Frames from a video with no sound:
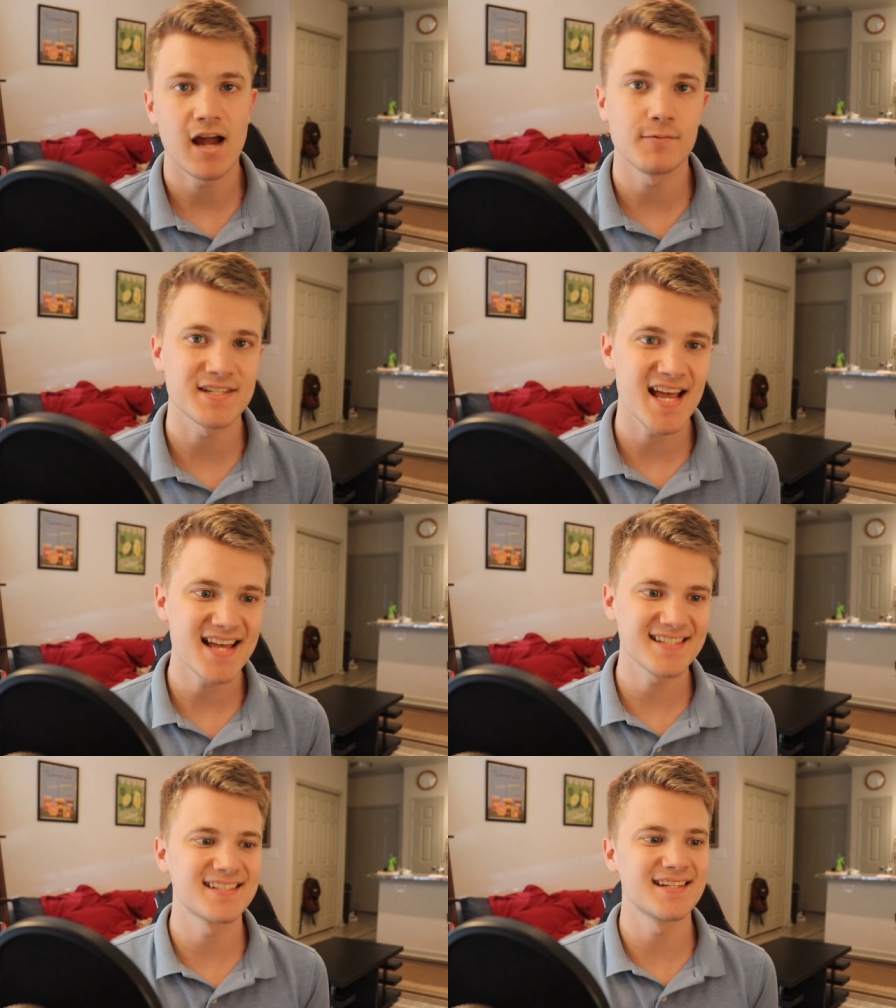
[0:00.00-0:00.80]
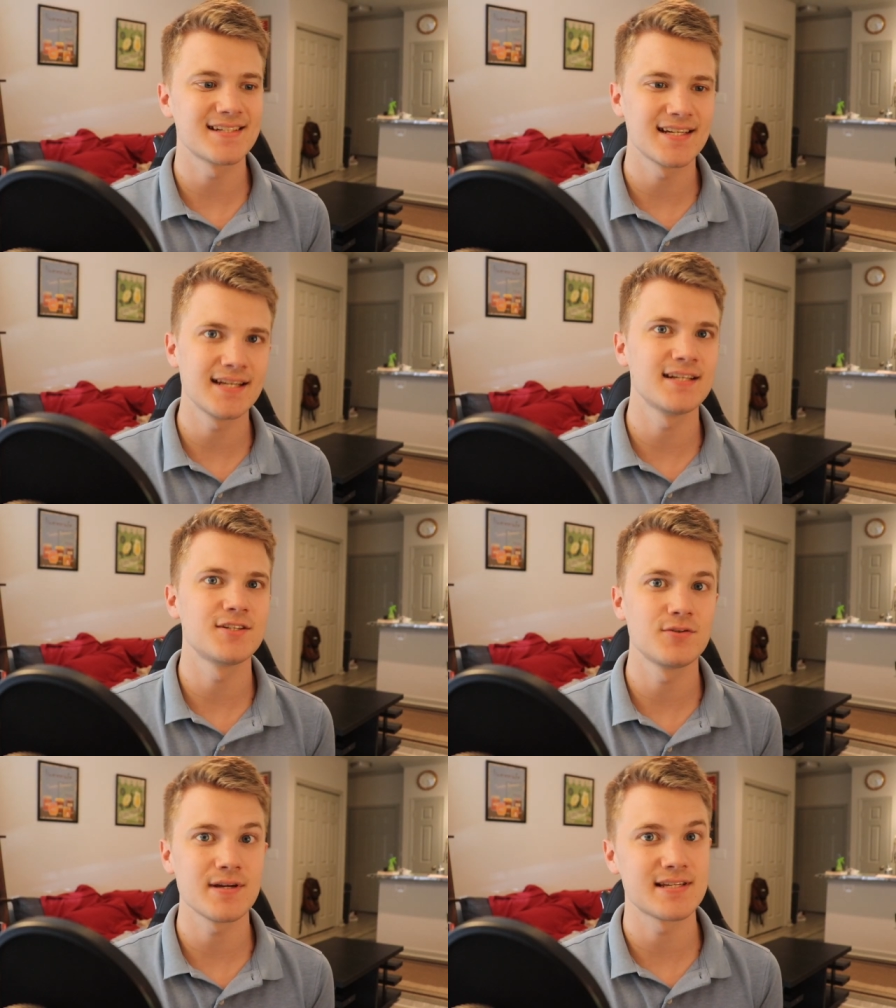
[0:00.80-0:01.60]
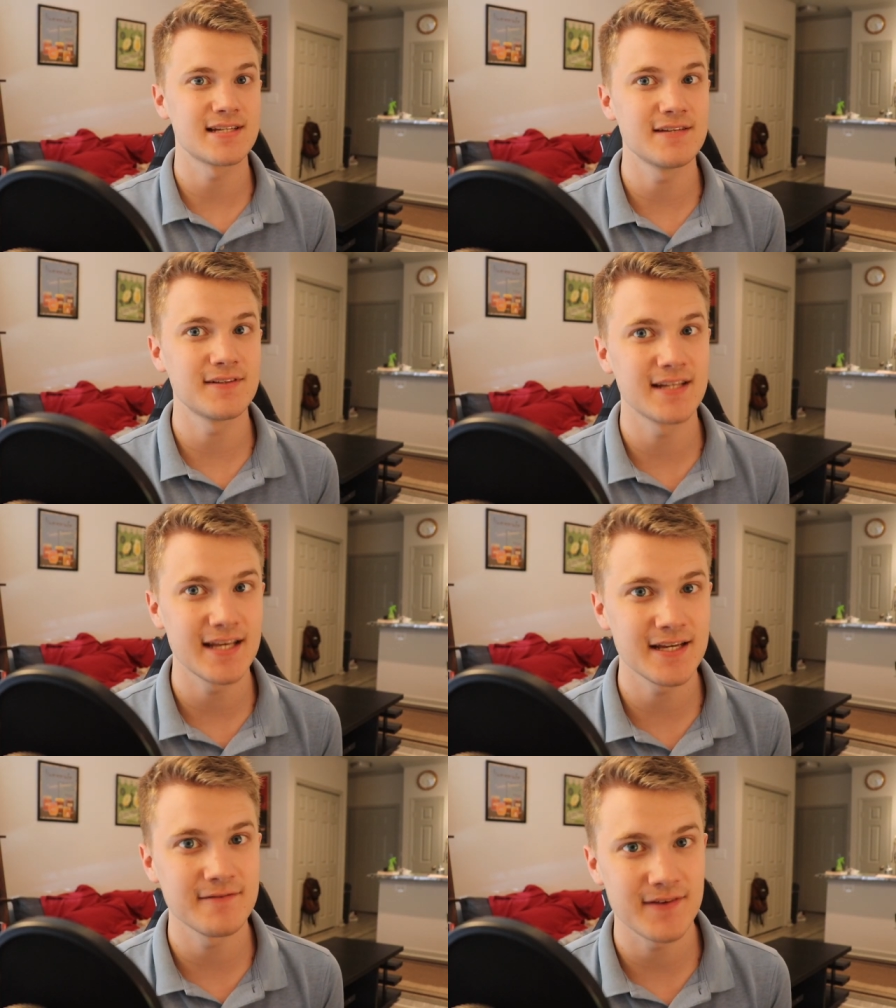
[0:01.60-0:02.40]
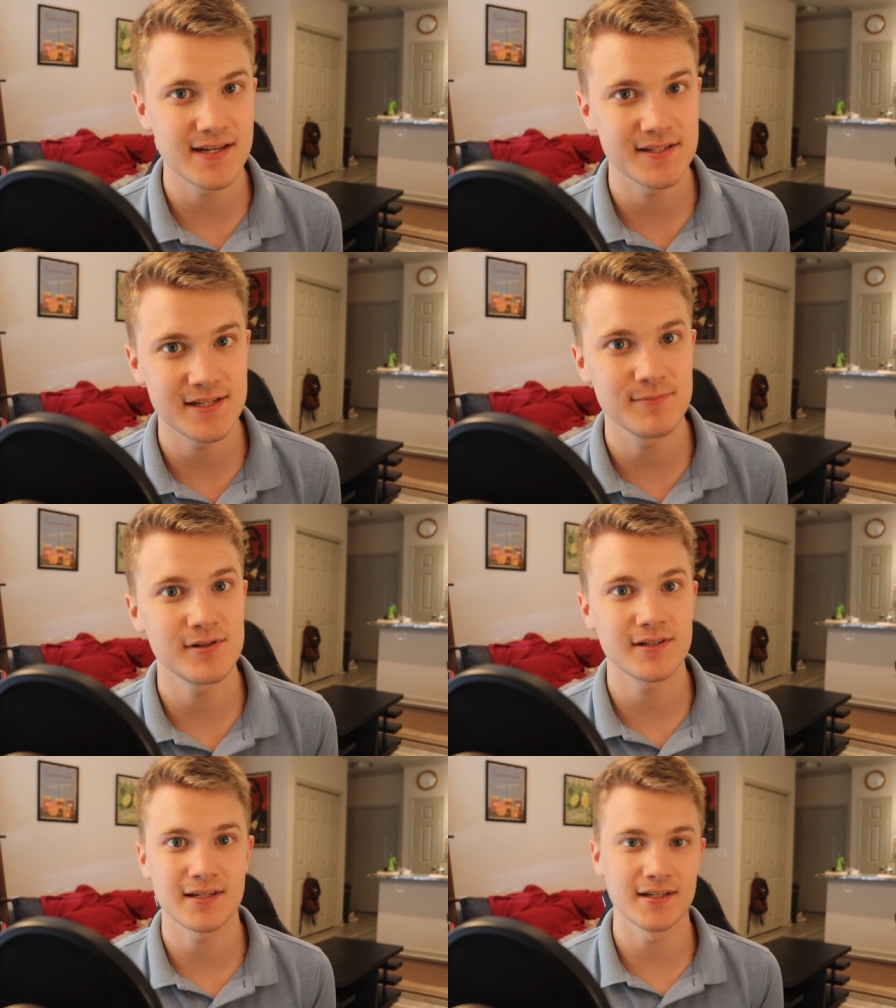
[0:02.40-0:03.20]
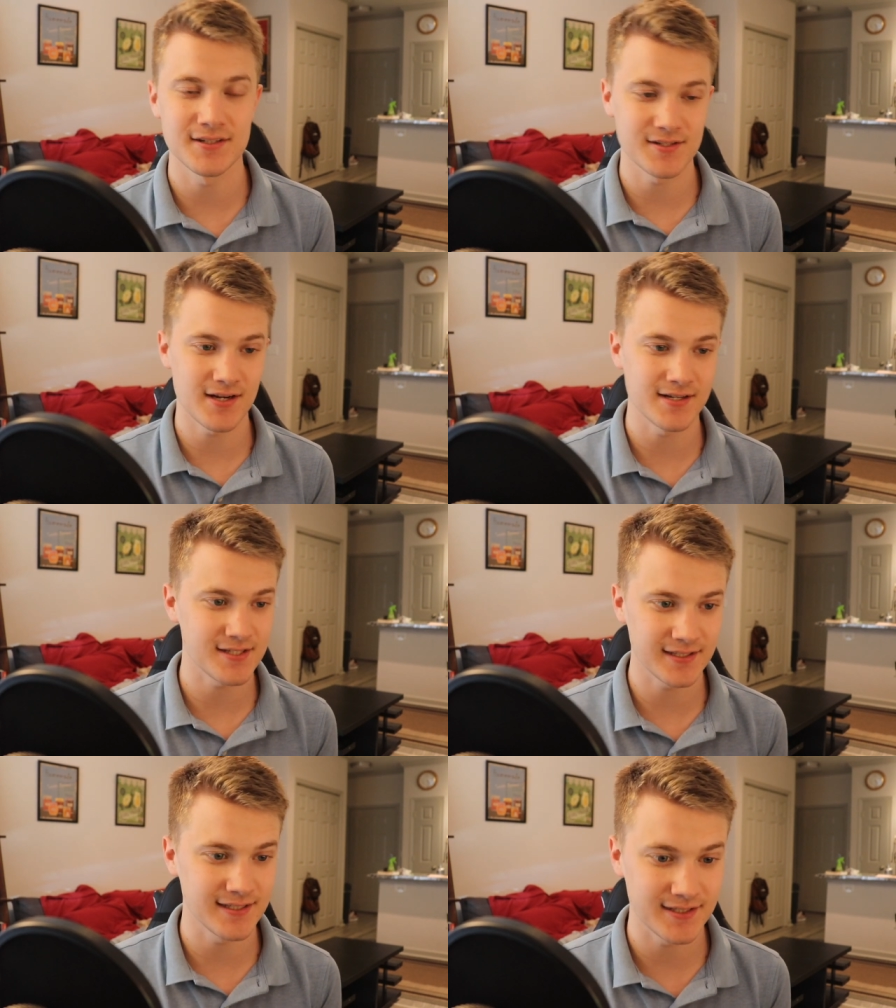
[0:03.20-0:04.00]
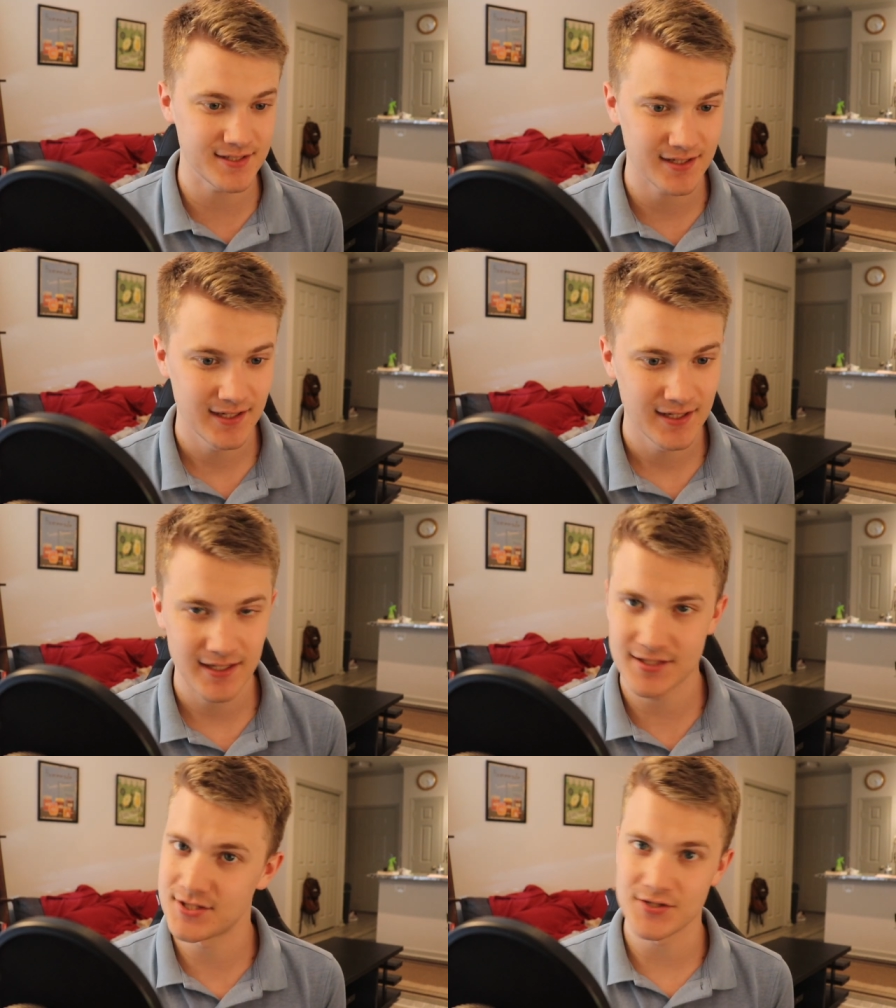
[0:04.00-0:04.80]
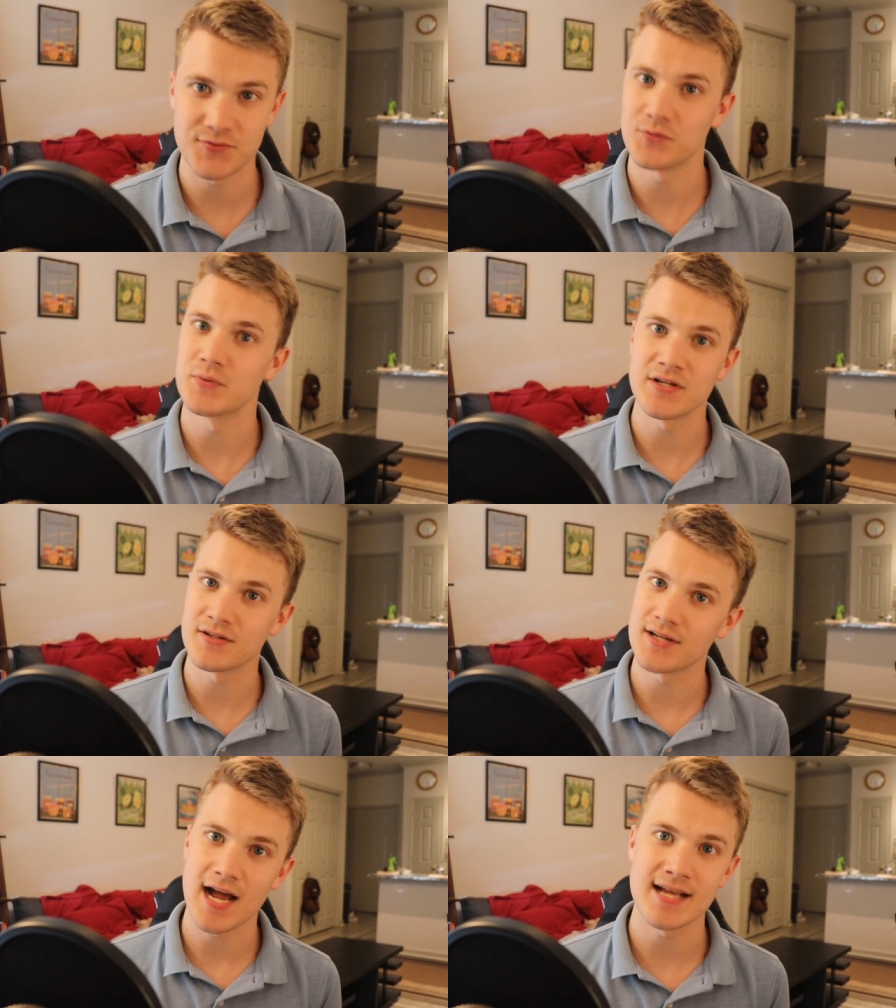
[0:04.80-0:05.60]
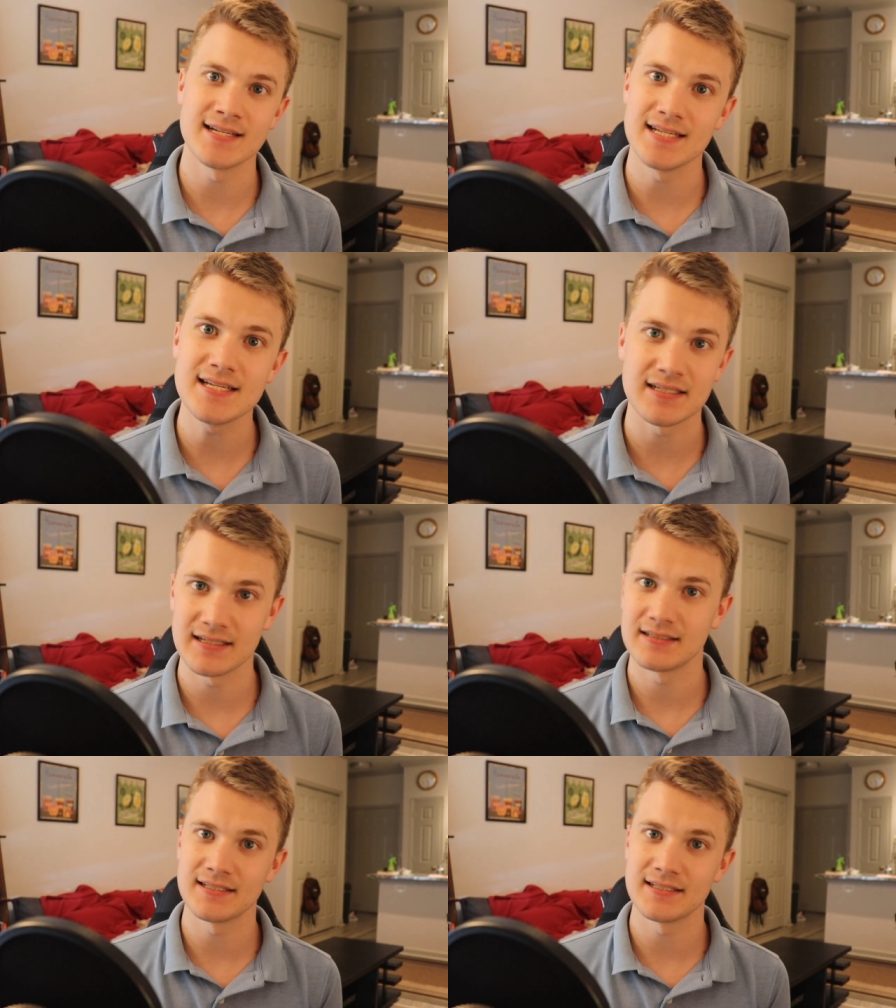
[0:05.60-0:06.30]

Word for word: I was hesitant to get into a Stephen King fantasy book because honestly, it's just a weird idea.